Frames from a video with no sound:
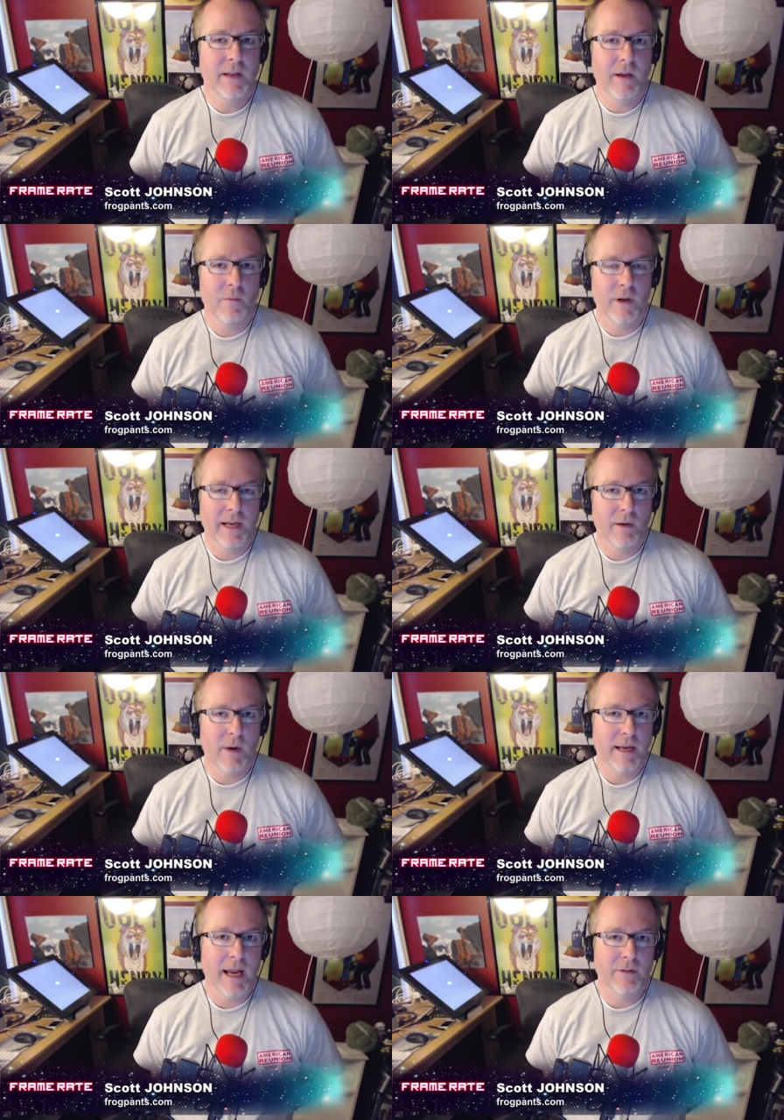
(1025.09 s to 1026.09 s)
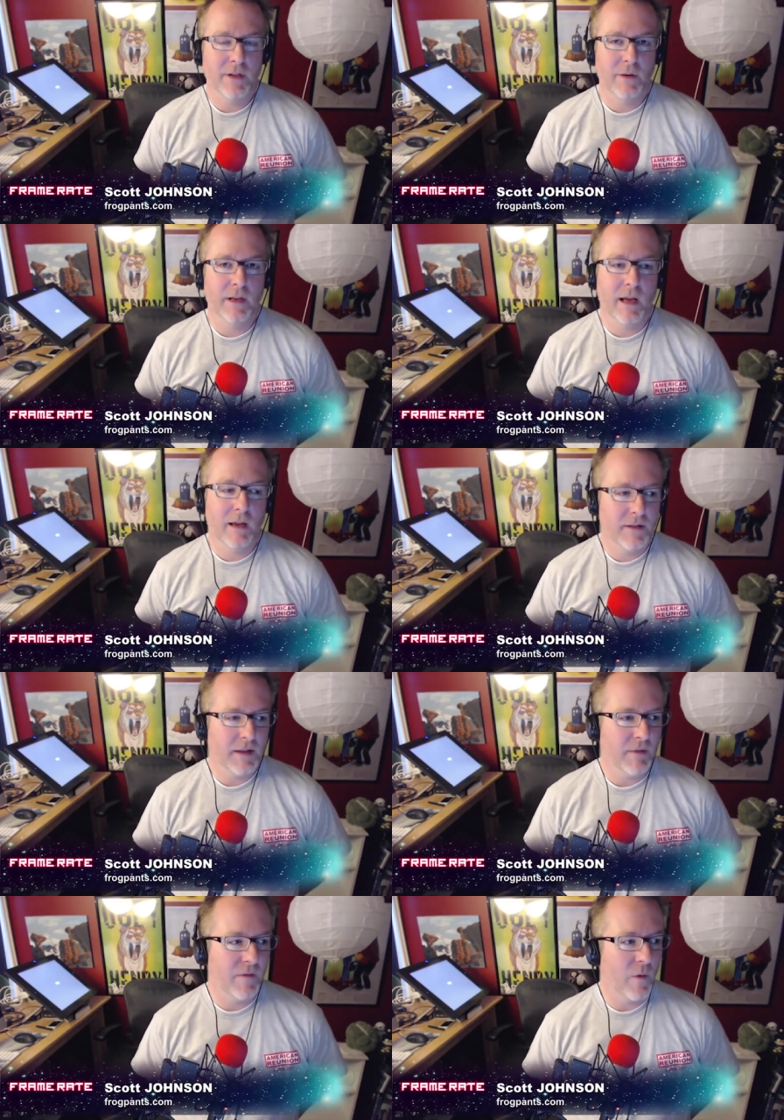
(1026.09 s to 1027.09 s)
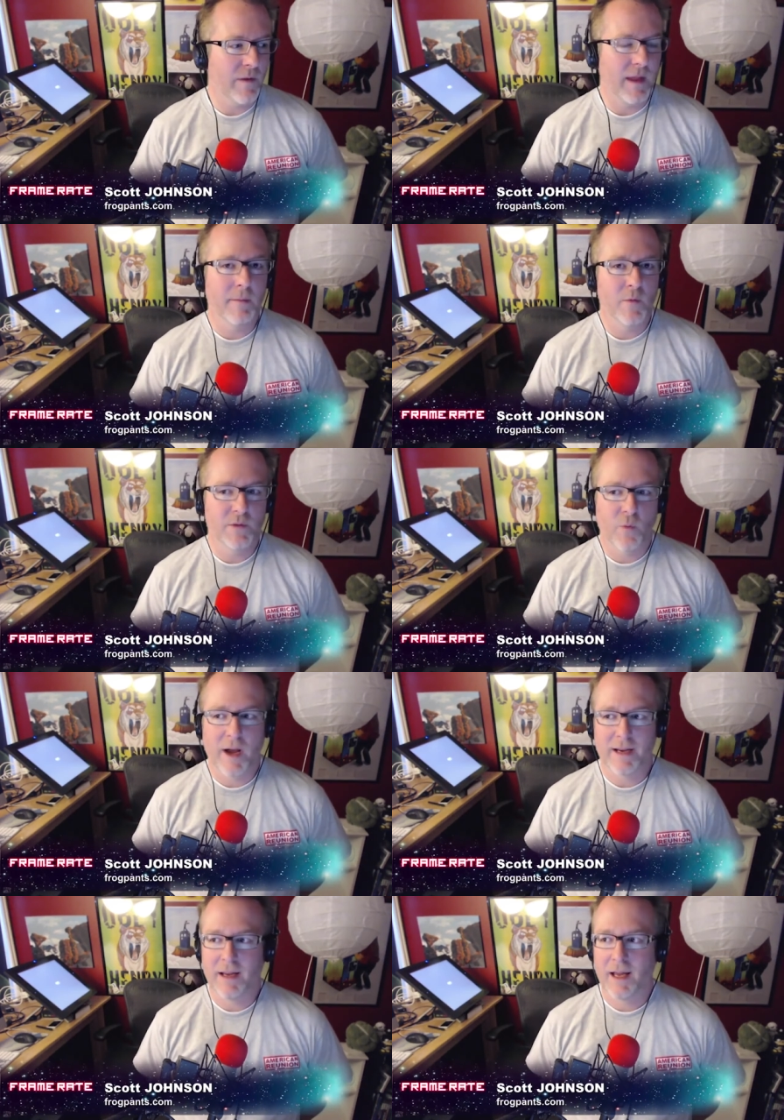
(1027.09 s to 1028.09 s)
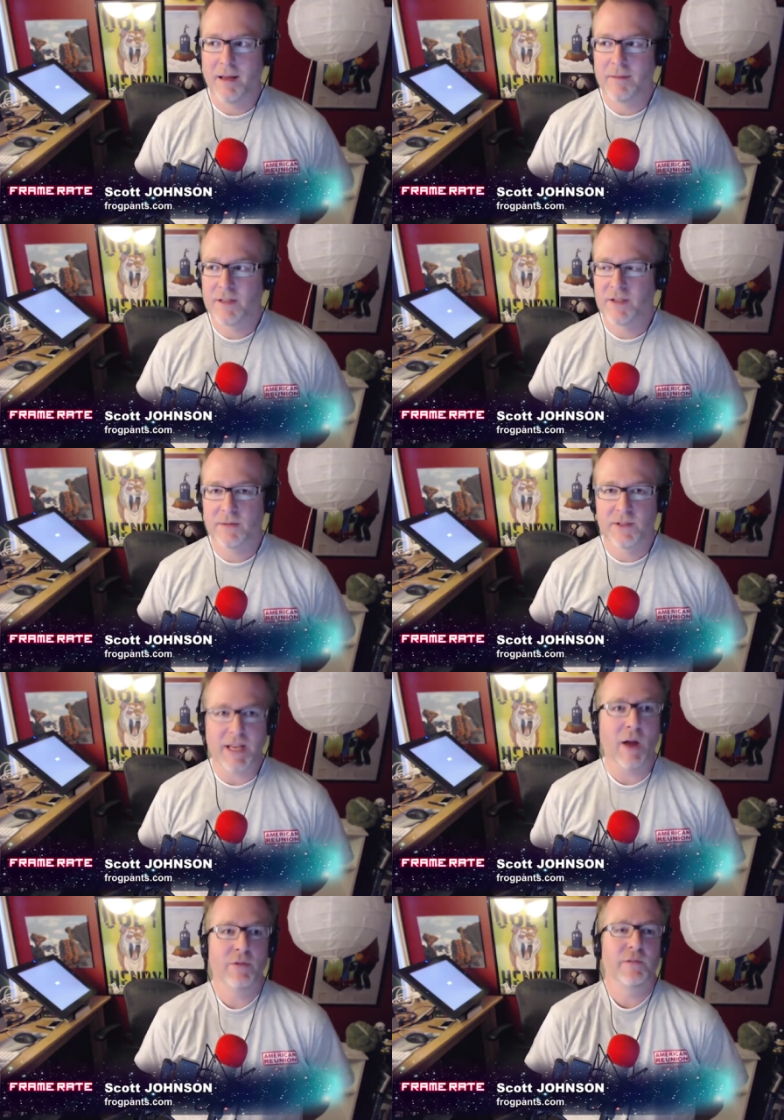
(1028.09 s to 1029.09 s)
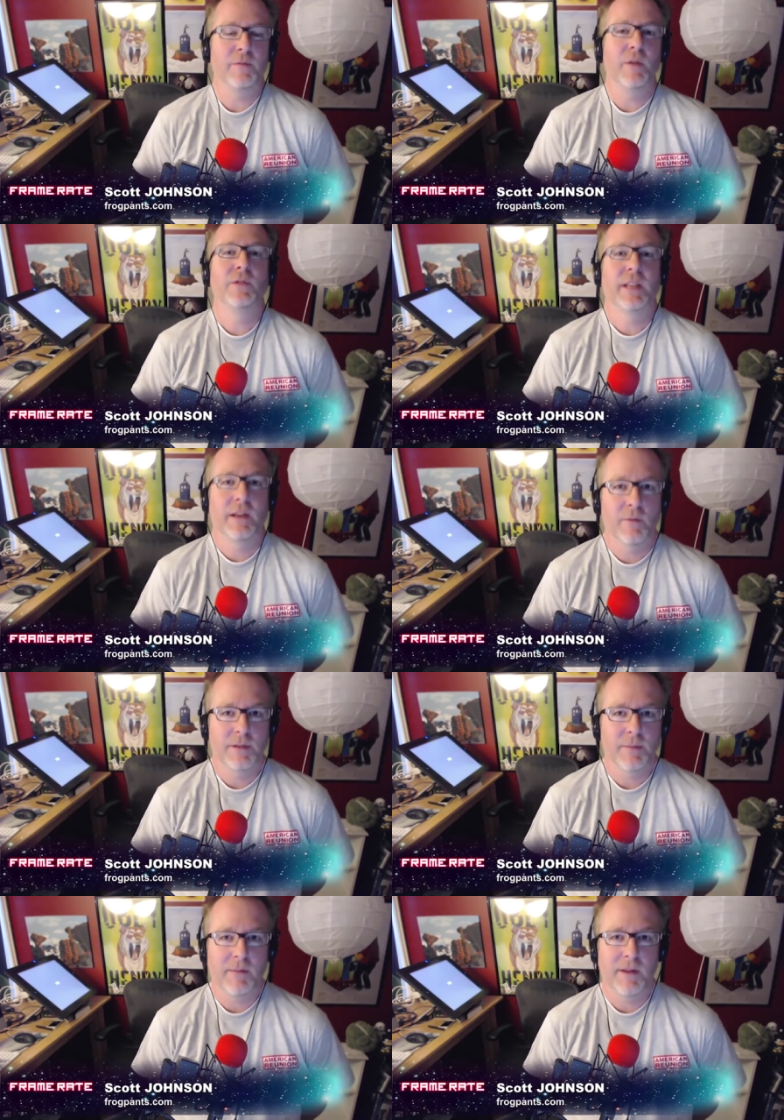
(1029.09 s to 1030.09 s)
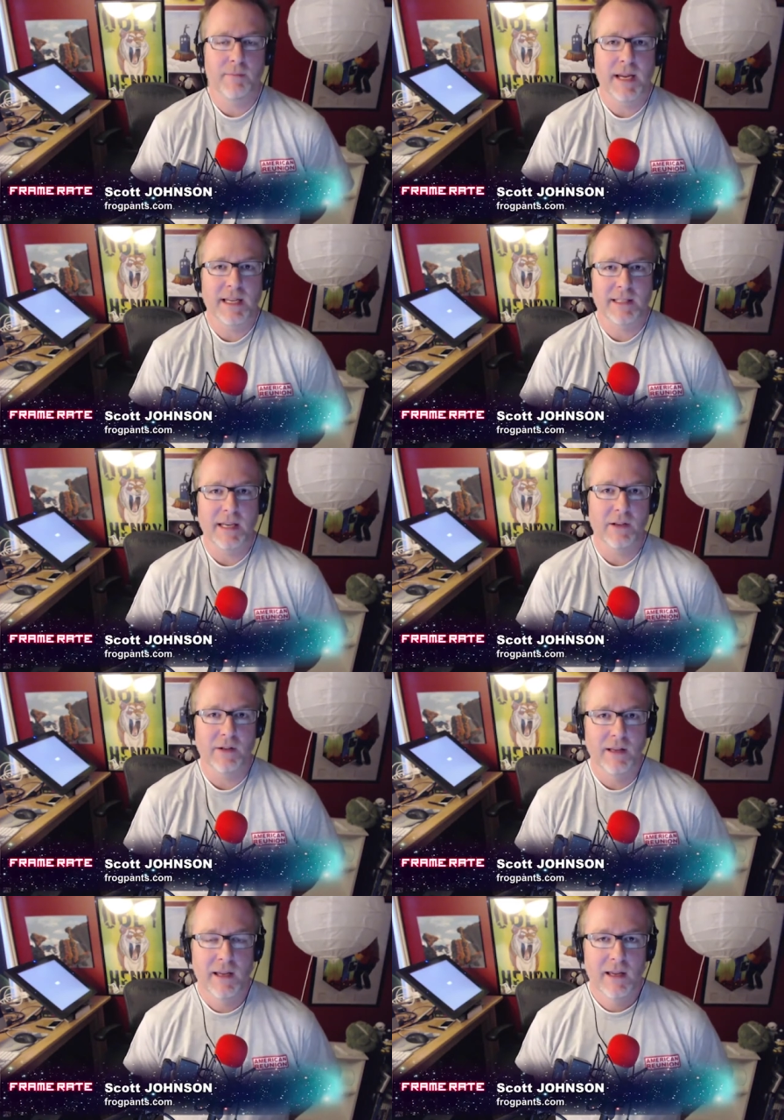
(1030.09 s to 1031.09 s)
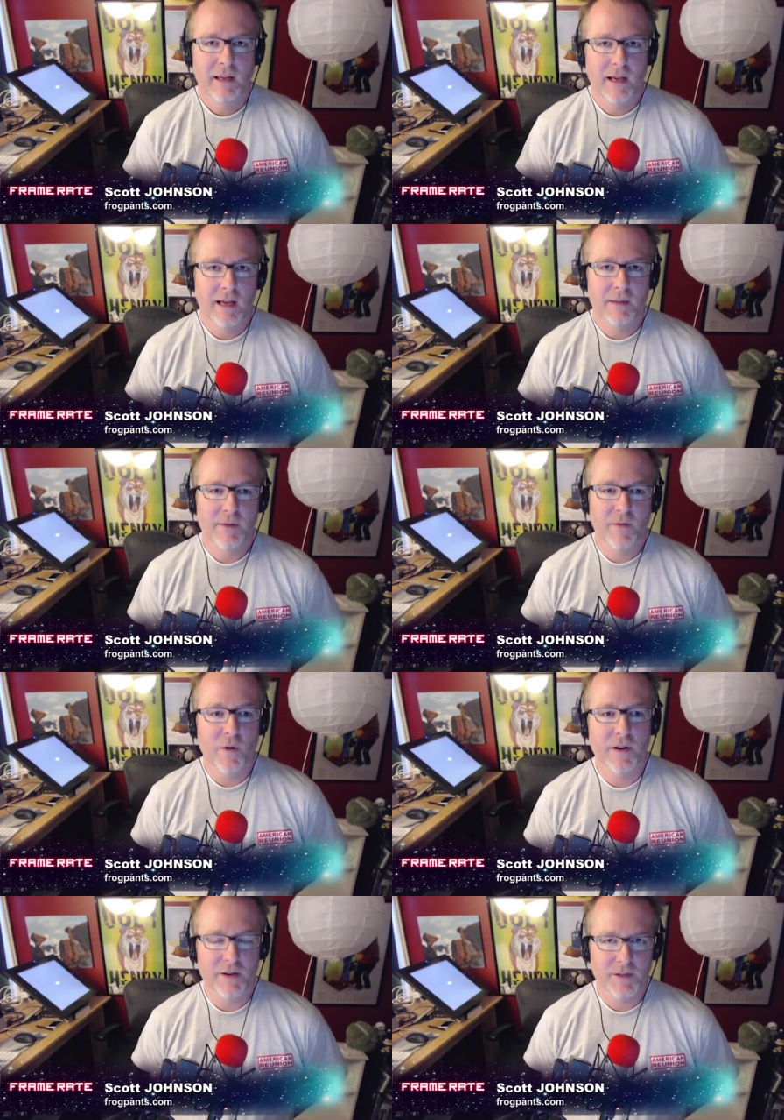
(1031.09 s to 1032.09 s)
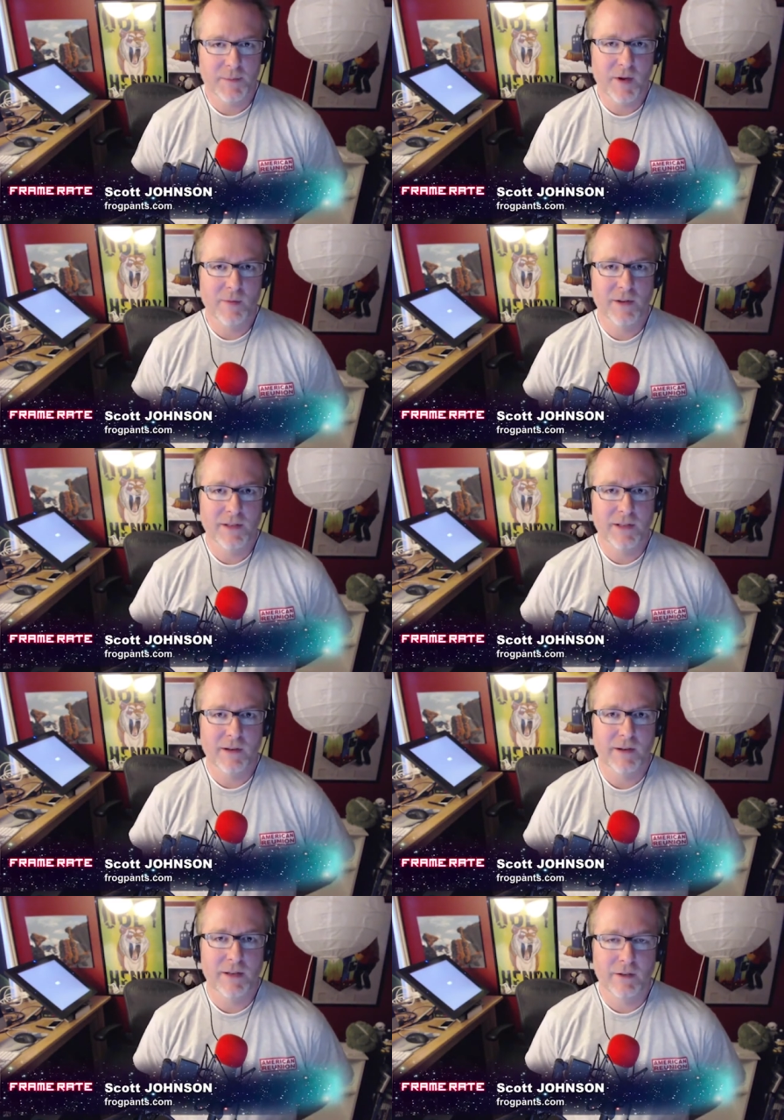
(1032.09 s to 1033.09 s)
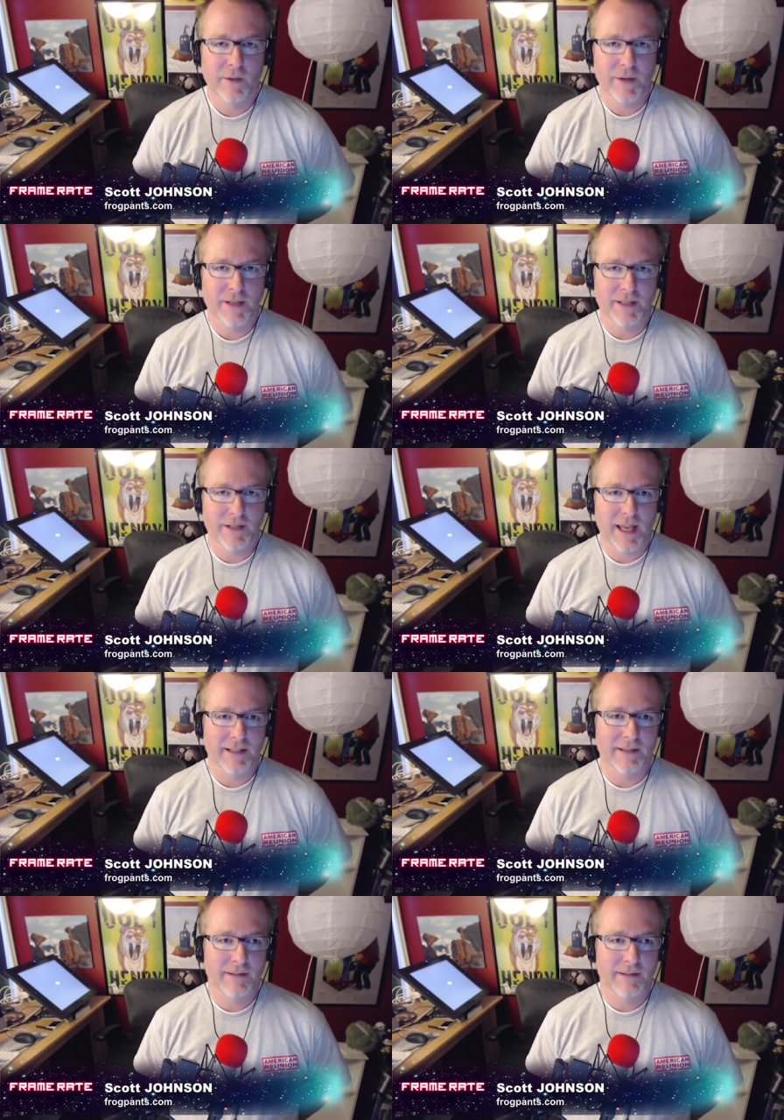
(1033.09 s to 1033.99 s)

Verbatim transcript: if you get want to yes. get right down to it, uh, the thing yes. before them was what uh, the Sound of Music was maybe the biggest deal uh, before your Spielbergs and your no, and your Lucas Jaws, kind of